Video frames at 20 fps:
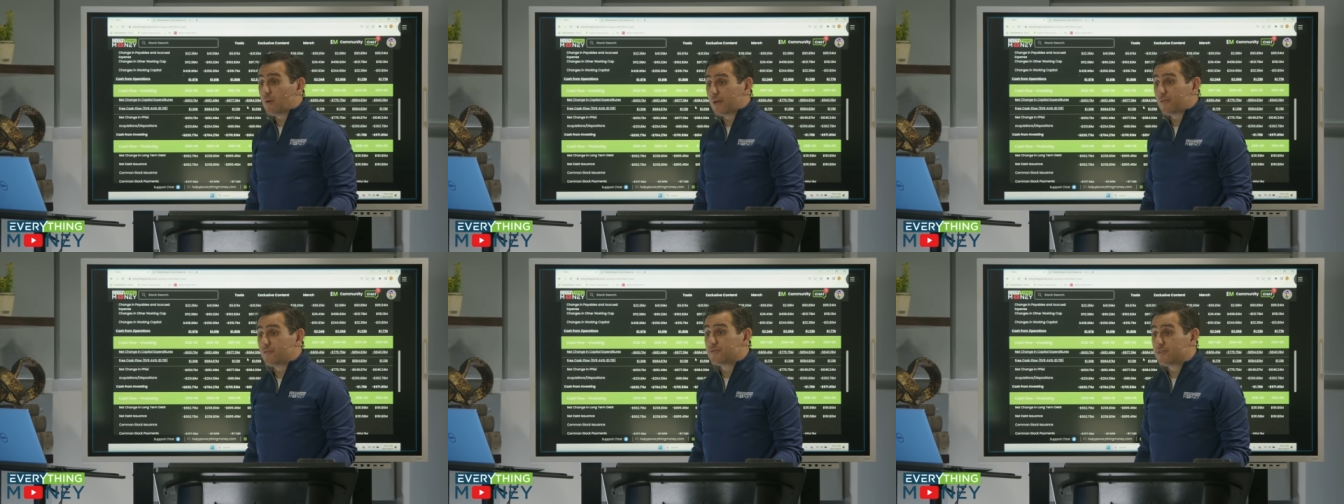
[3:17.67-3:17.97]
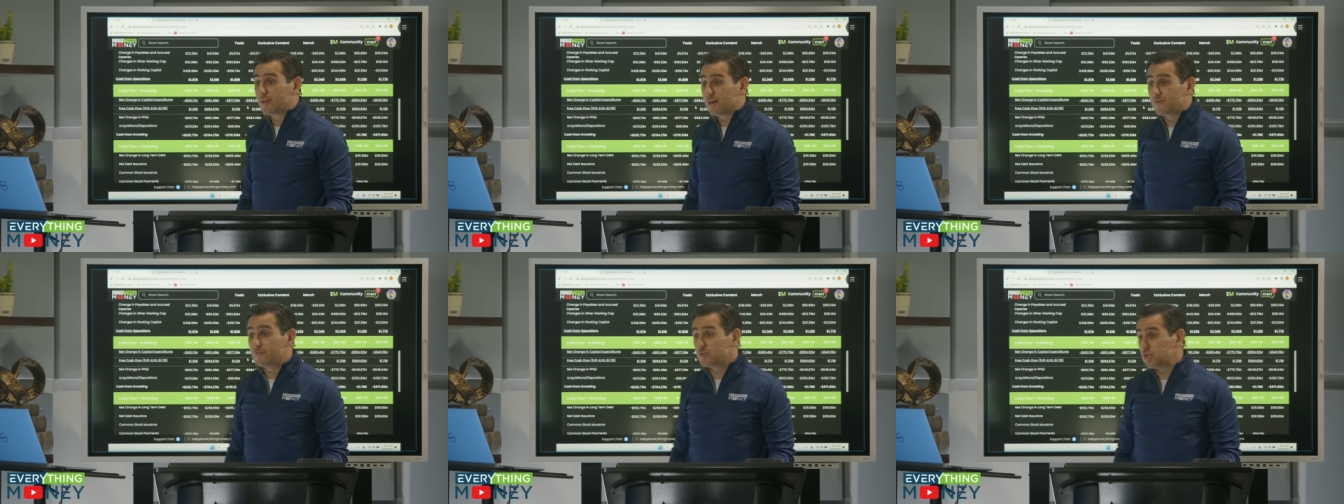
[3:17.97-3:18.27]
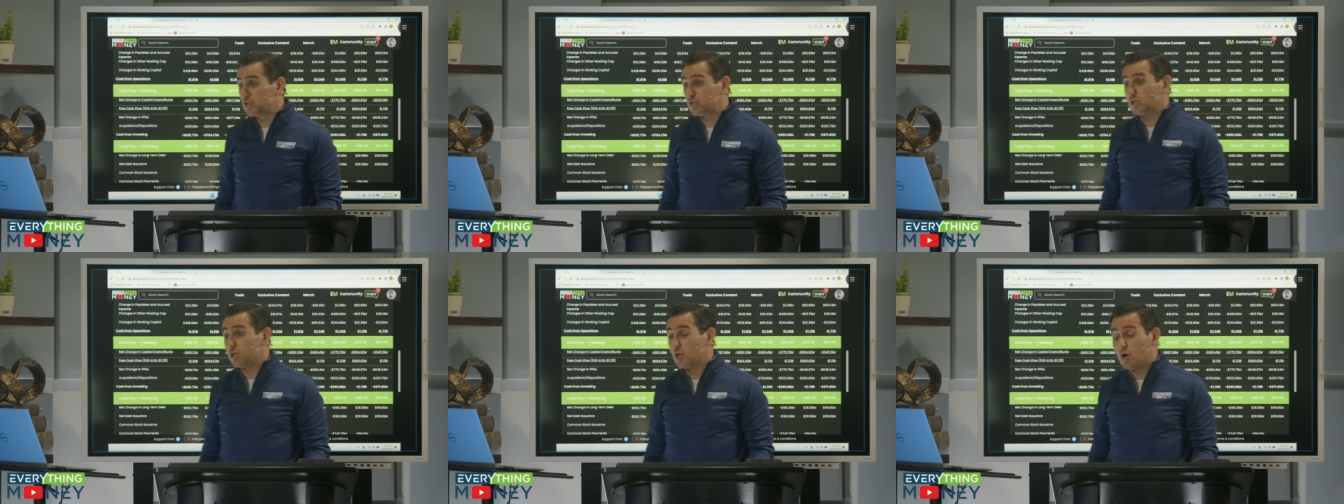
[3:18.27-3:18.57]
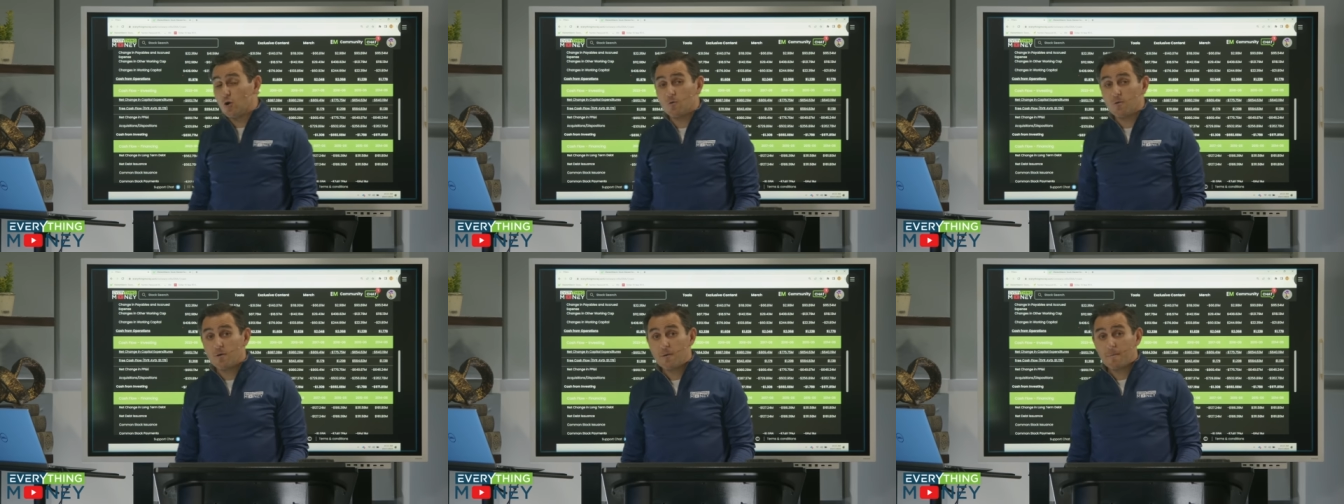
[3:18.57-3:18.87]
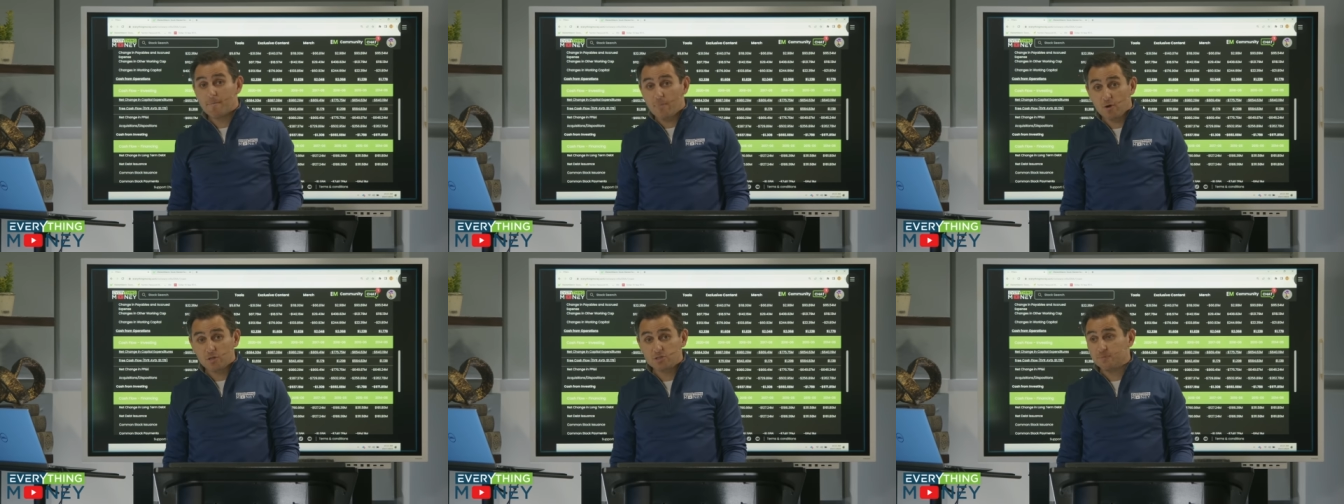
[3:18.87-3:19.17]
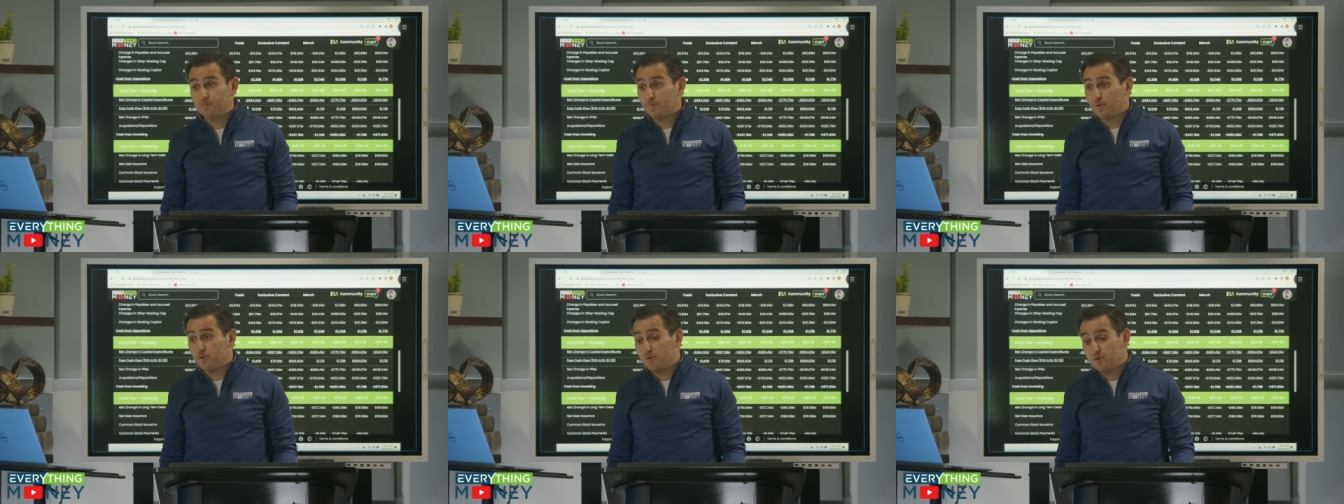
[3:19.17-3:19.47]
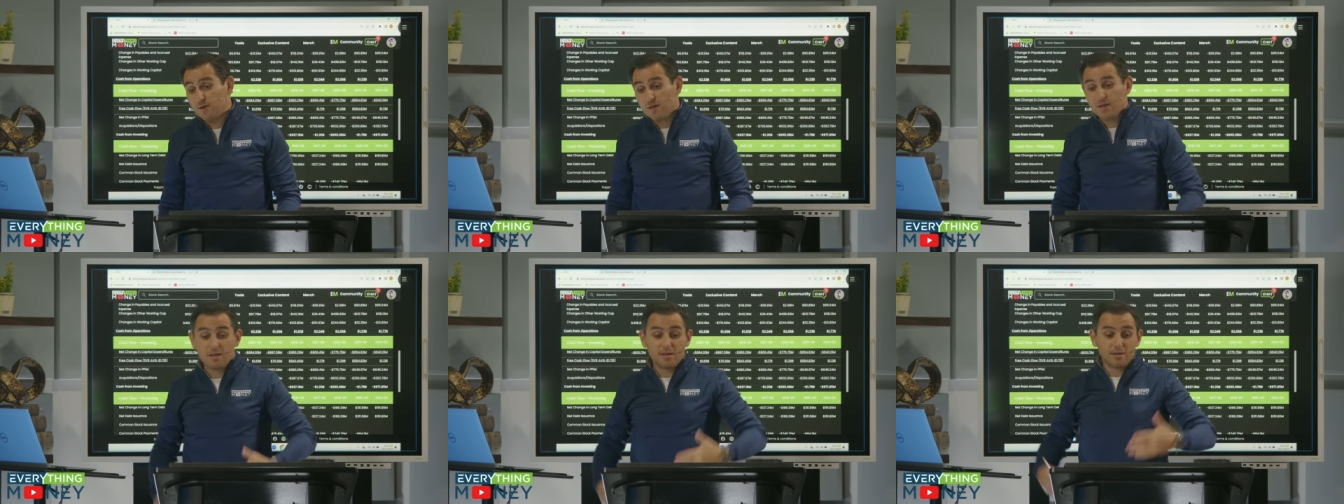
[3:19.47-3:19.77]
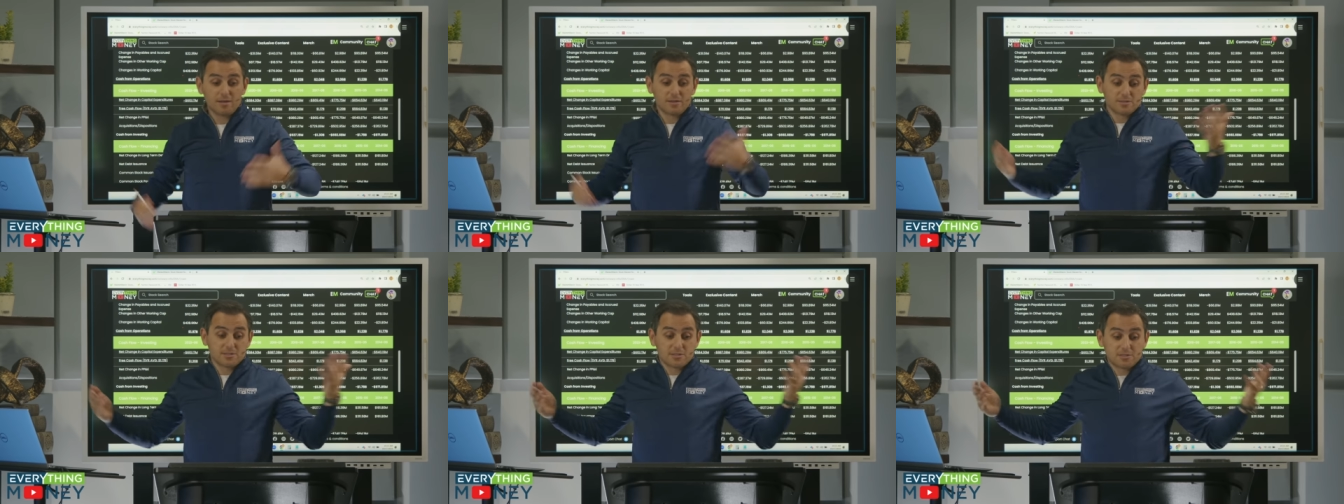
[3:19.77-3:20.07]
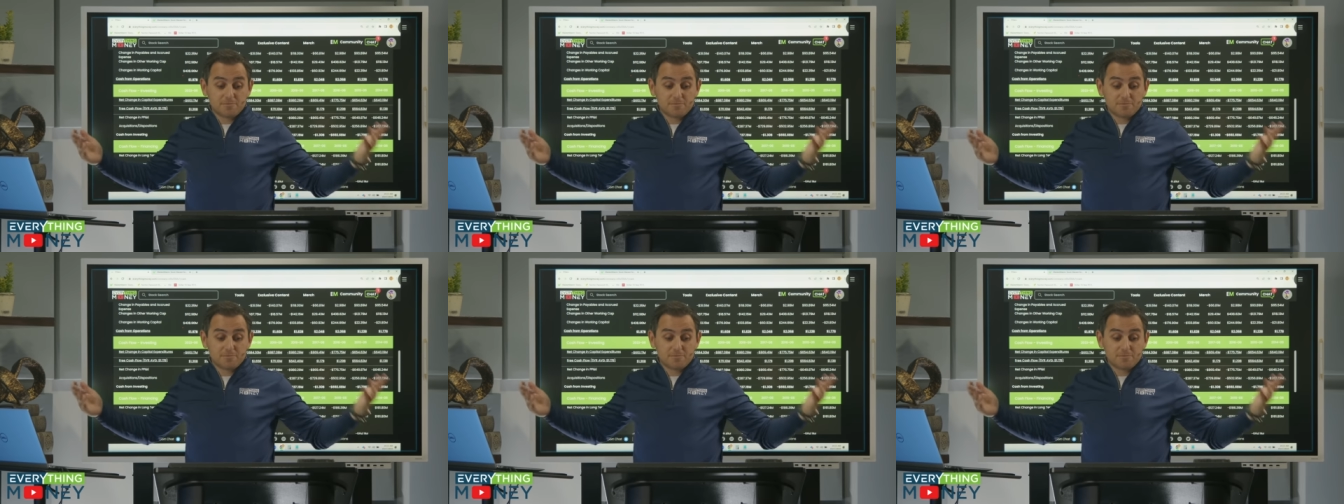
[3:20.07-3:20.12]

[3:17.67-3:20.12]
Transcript: why they're selling for such a low multiple. Mm-hmm.